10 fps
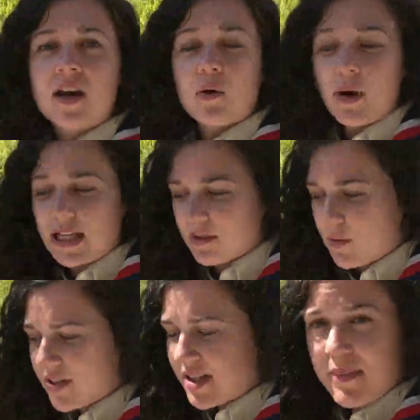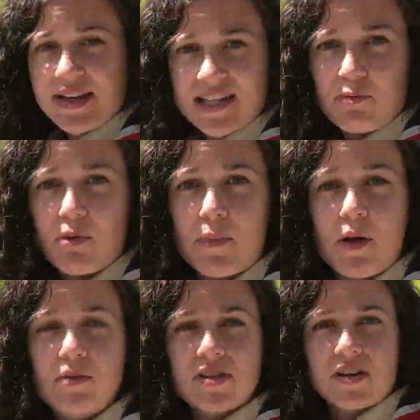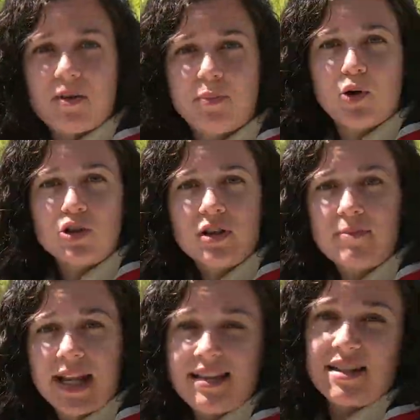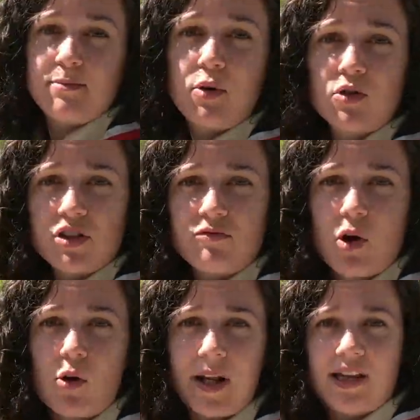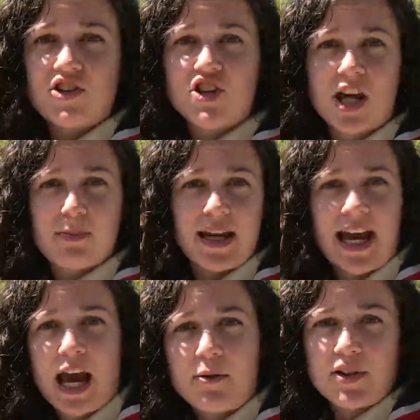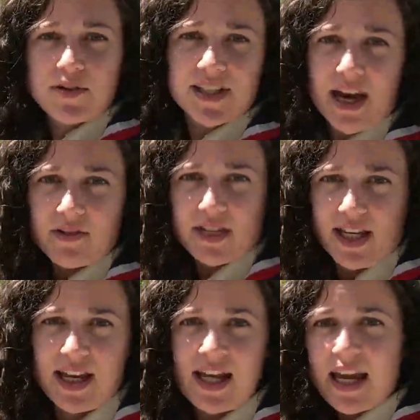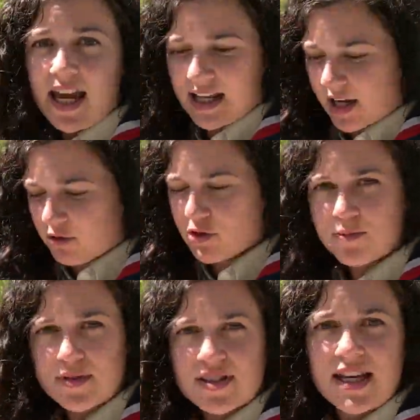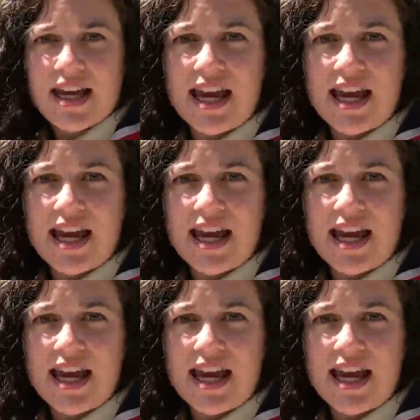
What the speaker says: Well, whilst it may seem remote, the board plays an important role in shaping how we do scouting in our groups,